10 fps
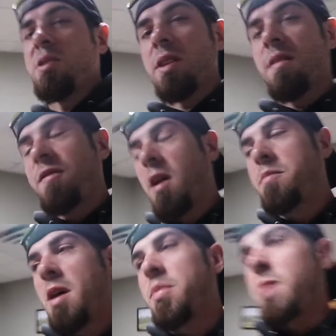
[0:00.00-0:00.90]
took the
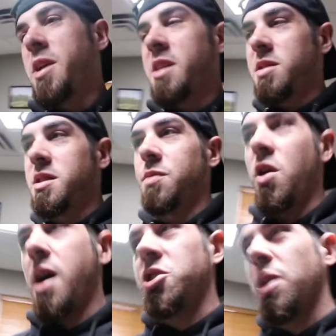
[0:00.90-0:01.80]
front bumper because it had some
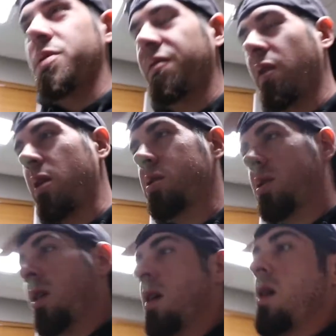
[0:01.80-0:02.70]
rock chips
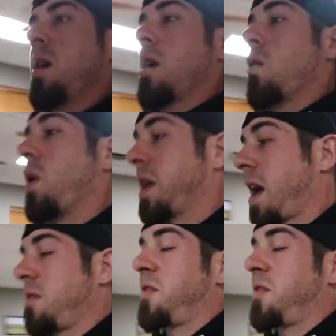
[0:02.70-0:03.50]
first. Well, he got it